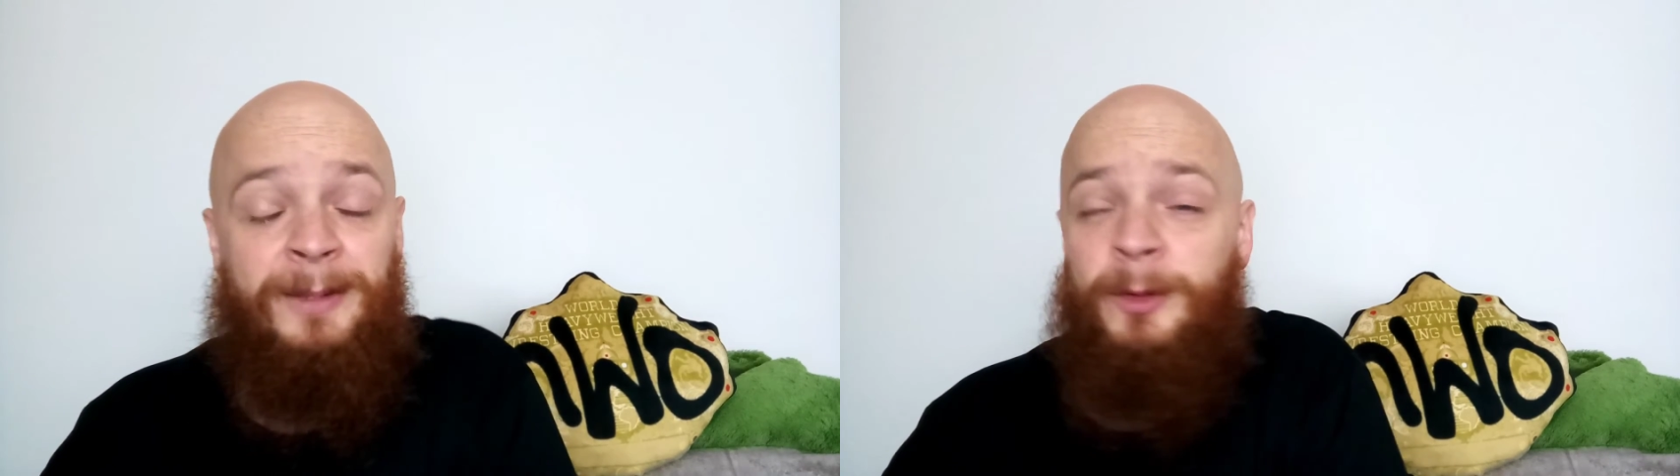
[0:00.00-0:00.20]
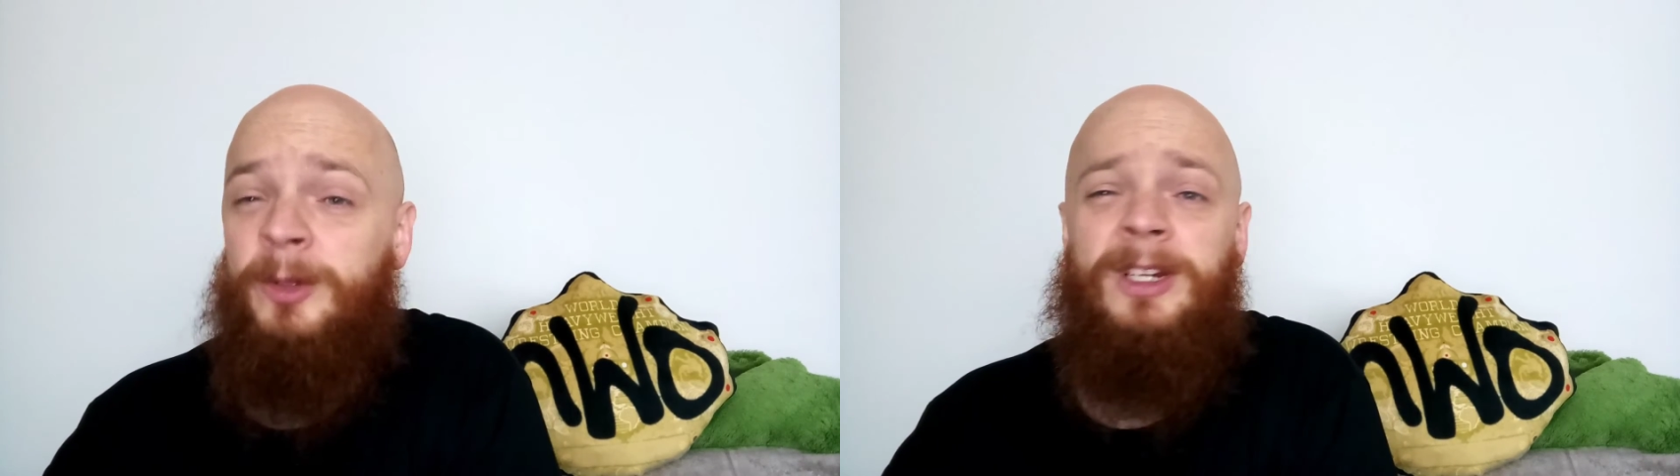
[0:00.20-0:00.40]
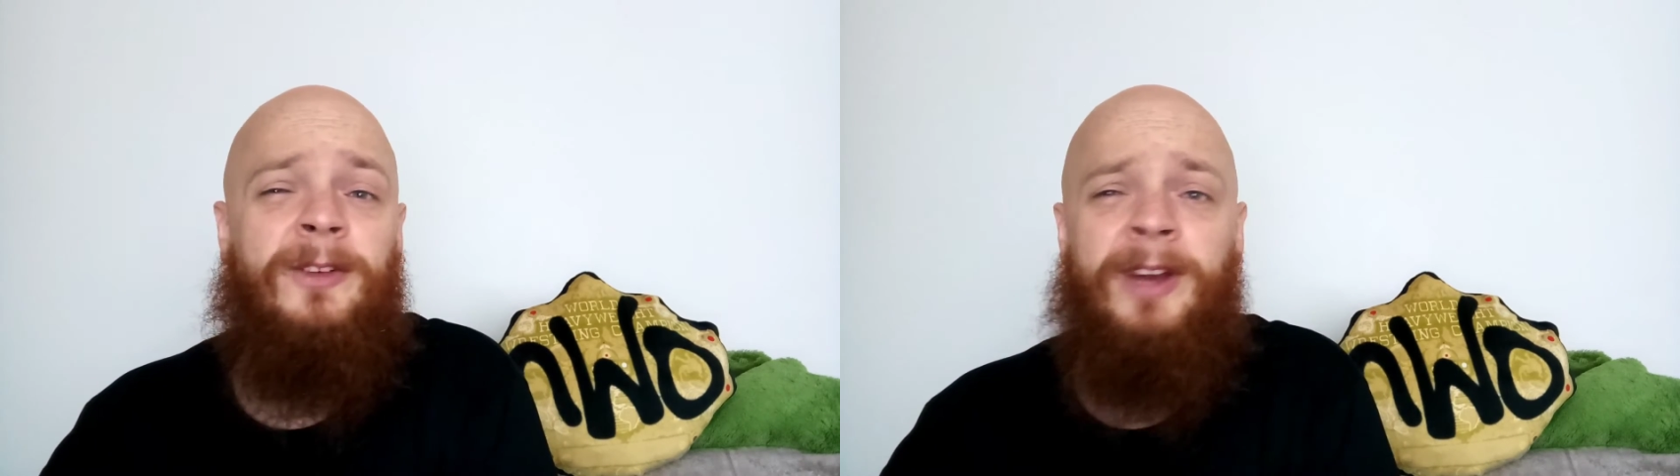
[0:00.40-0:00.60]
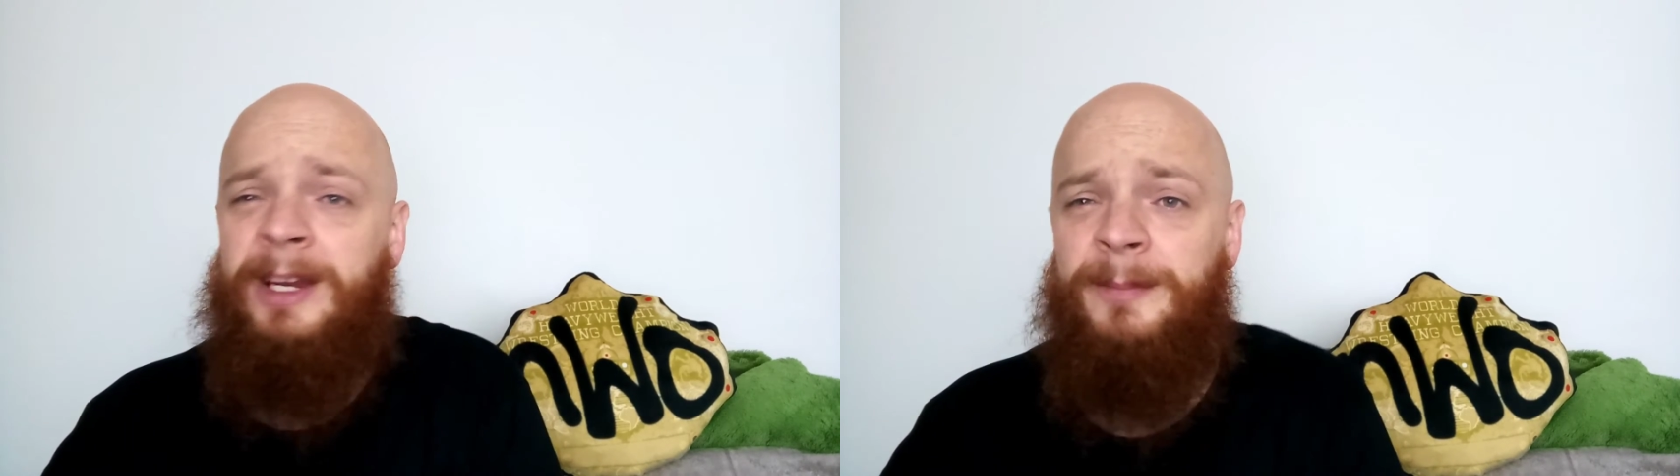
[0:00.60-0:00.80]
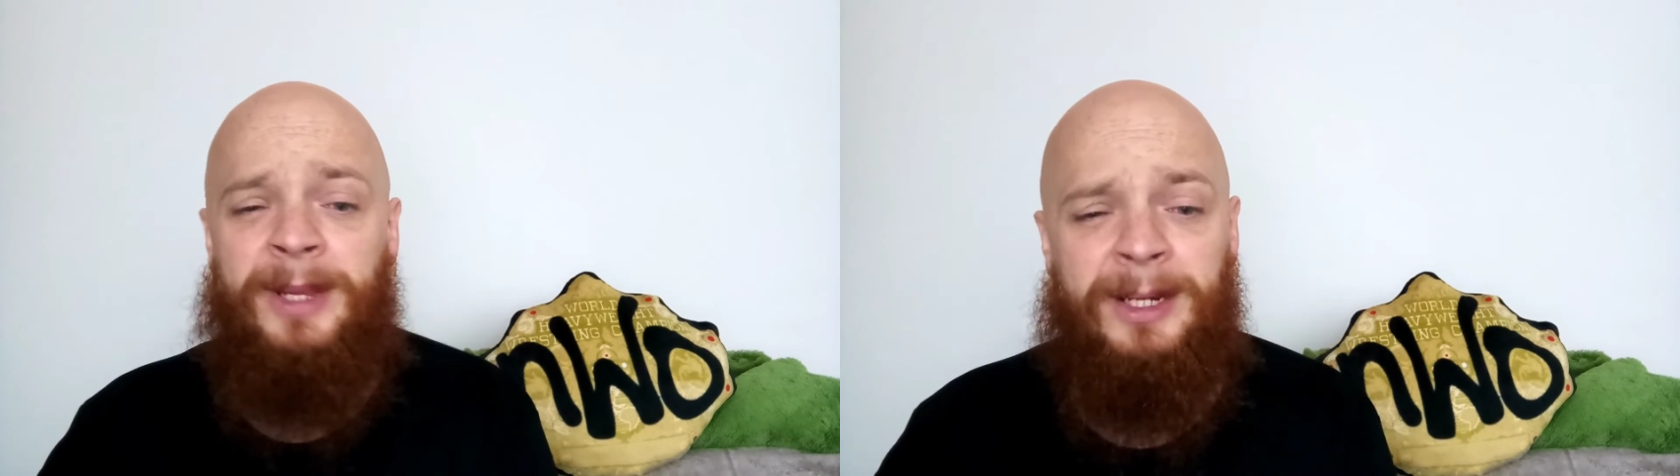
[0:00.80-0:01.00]
I'm not going to
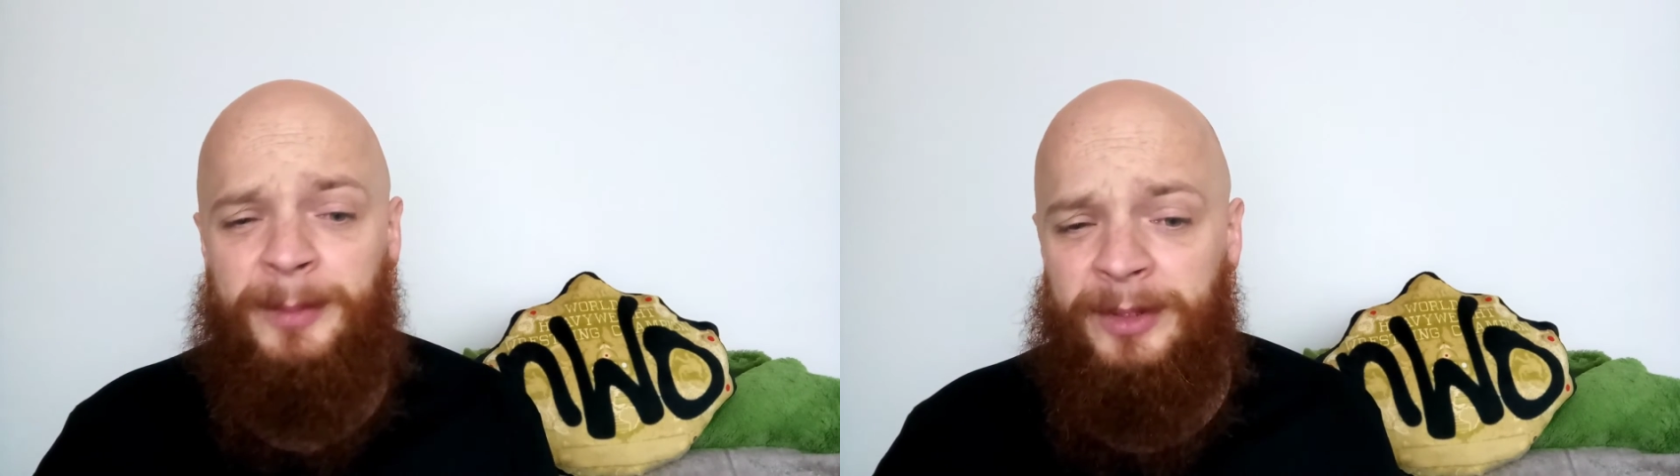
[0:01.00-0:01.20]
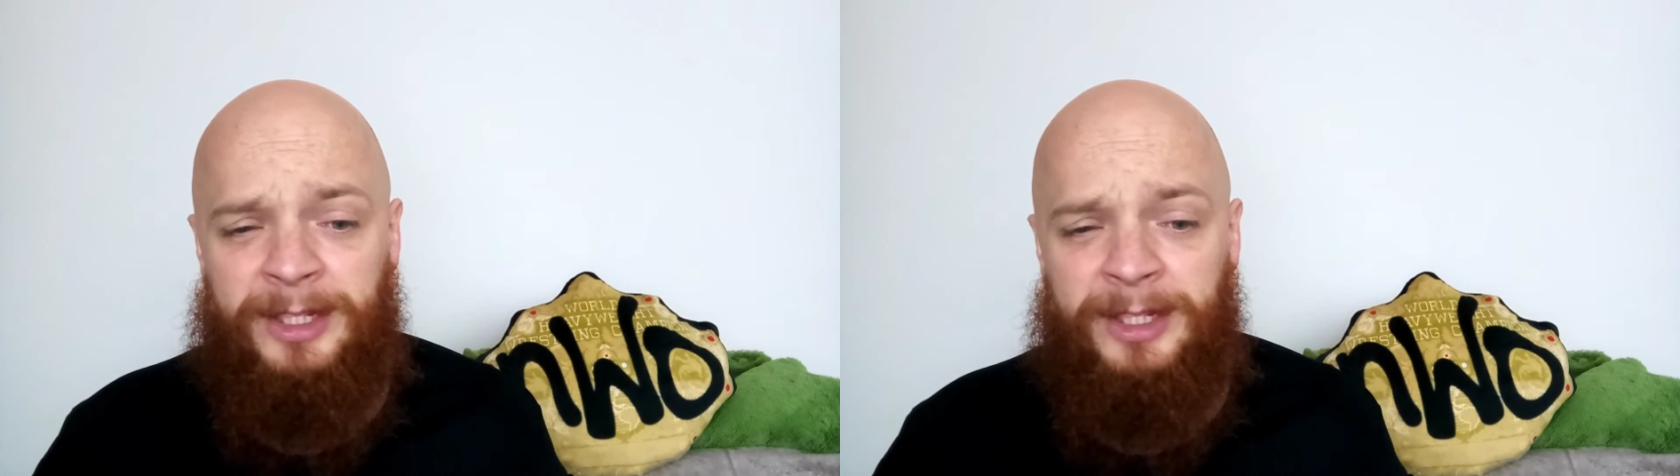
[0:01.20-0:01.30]
rant mare about